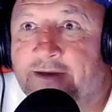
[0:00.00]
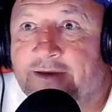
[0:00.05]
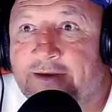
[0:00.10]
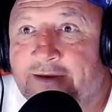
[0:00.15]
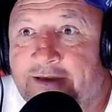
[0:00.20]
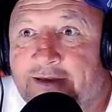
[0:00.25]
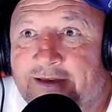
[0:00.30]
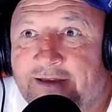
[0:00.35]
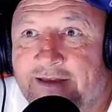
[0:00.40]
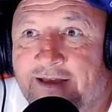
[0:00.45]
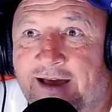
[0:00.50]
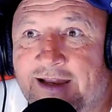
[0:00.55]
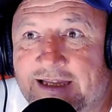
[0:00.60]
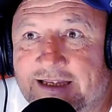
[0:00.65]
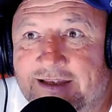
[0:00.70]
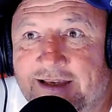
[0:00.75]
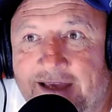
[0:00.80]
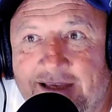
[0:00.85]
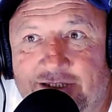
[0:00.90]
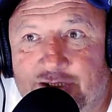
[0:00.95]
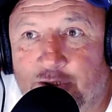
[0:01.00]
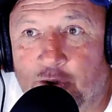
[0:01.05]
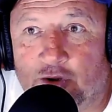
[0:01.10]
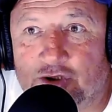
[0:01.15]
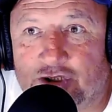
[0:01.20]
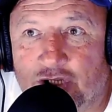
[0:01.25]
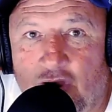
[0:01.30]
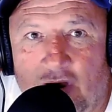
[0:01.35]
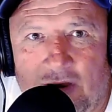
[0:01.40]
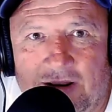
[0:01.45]
Yeah, and he, he,
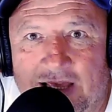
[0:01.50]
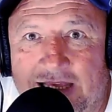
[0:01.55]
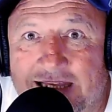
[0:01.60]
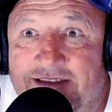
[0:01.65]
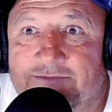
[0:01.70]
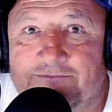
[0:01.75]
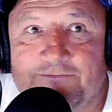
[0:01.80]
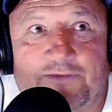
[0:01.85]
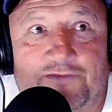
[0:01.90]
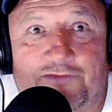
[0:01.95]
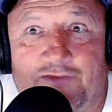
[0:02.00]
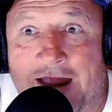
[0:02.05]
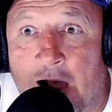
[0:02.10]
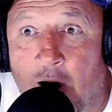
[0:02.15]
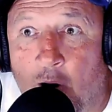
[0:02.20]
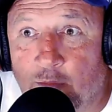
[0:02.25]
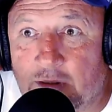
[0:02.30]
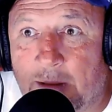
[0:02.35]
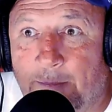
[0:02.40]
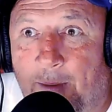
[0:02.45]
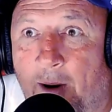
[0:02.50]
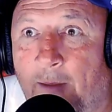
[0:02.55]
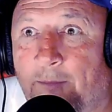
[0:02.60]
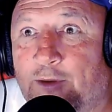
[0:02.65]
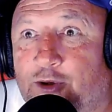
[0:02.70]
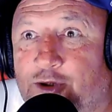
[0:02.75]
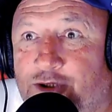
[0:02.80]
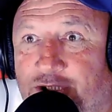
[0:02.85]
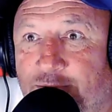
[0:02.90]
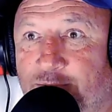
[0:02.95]
sort of got like frowned upon
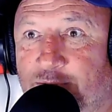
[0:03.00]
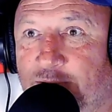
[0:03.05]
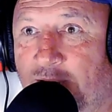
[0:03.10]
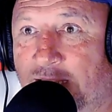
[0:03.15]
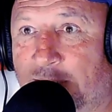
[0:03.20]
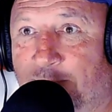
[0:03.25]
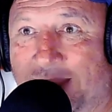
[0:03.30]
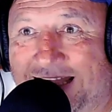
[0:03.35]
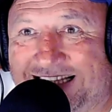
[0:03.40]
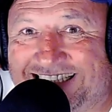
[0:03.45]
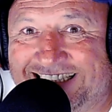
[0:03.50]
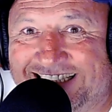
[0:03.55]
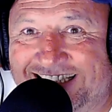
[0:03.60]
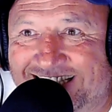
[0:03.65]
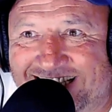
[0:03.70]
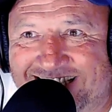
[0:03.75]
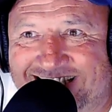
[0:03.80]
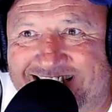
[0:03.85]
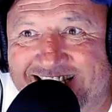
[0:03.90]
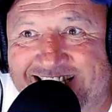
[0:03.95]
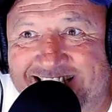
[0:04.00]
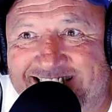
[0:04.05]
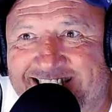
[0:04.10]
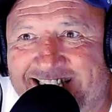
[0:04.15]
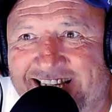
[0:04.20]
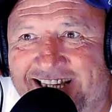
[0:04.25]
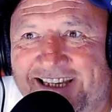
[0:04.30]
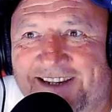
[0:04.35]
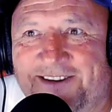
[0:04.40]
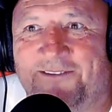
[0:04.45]
because he was like better than the
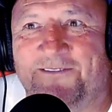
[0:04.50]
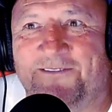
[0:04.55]
teacher. You know.